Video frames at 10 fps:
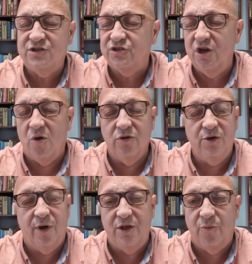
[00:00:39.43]
It's the
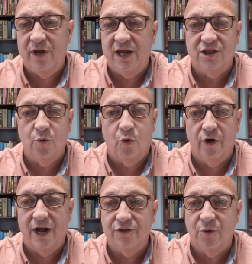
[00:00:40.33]
only way that we can get the
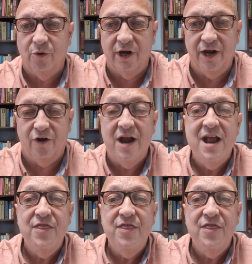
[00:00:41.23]
word out that we're here.